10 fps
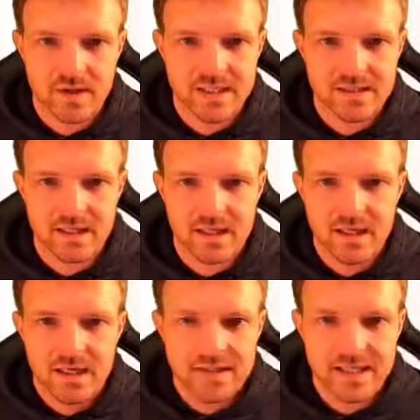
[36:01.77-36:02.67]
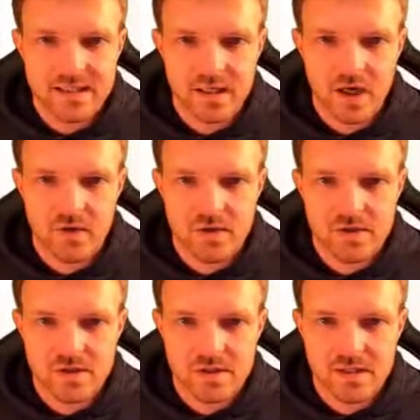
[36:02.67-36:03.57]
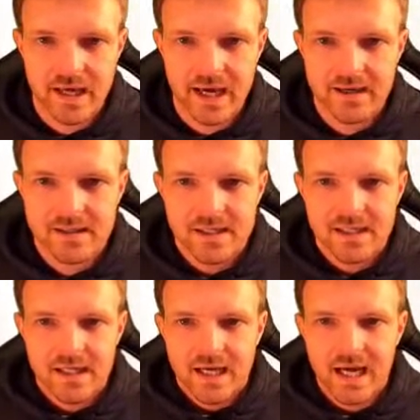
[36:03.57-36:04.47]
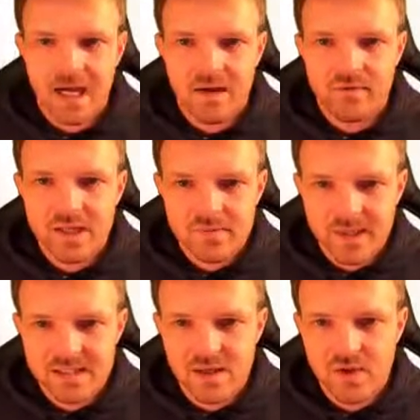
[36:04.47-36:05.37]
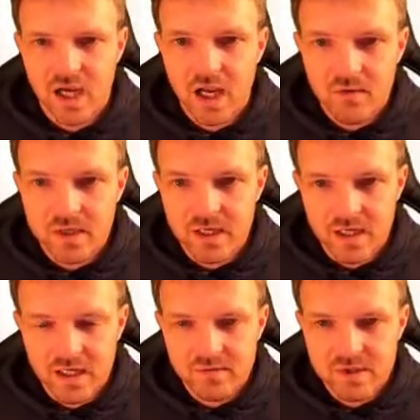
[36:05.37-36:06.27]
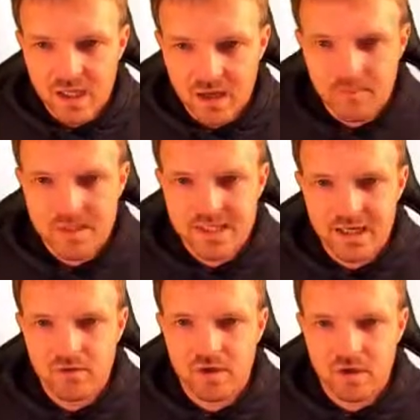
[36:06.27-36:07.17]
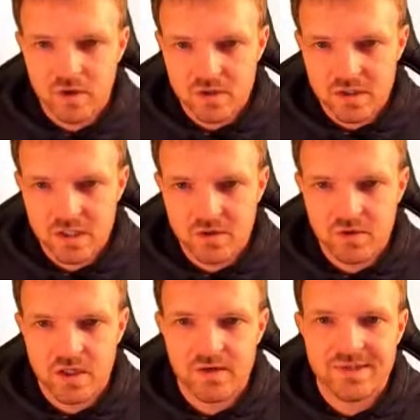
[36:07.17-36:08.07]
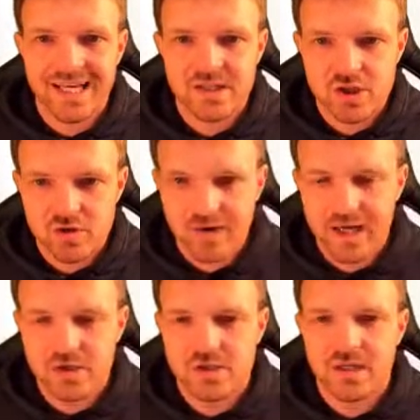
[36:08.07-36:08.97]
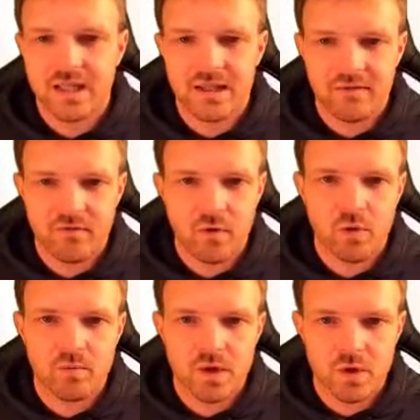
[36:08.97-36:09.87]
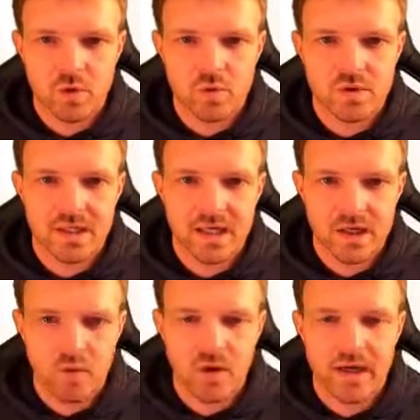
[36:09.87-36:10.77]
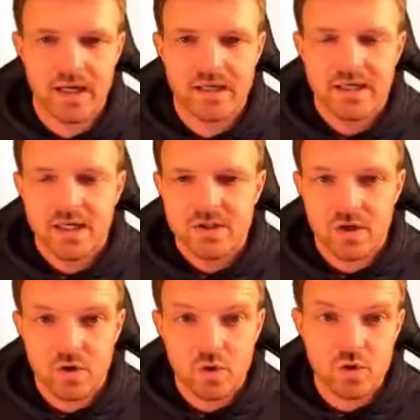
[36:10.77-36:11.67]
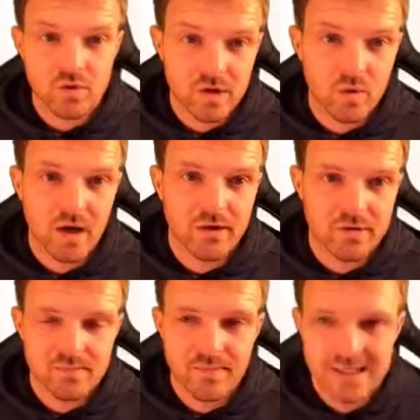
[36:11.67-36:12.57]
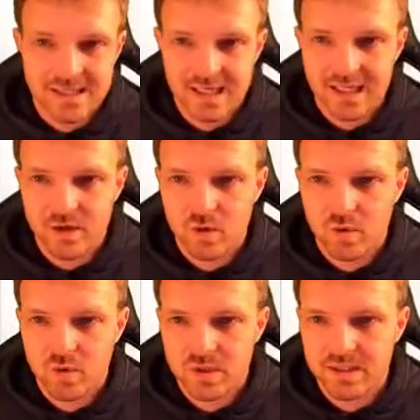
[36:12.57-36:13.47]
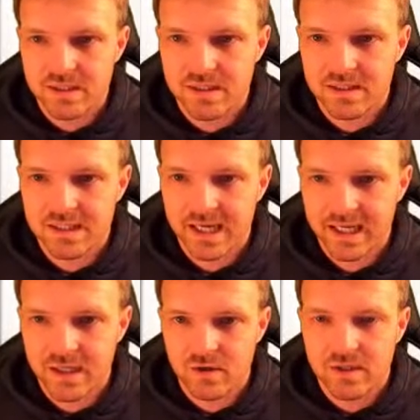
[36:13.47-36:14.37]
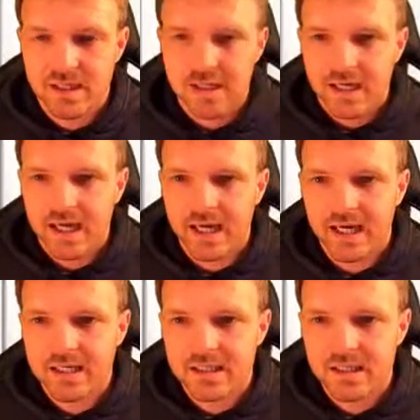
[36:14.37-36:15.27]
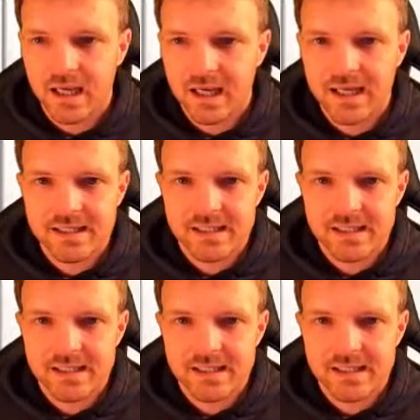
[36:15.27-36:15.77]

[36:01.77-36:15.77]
there's the conus just there. This means that the lower nerves, the lumbar, sacral, and coccygeal nerves, get stretched and they form the cauda equina. So cauda equina is basically horse's tail. So let's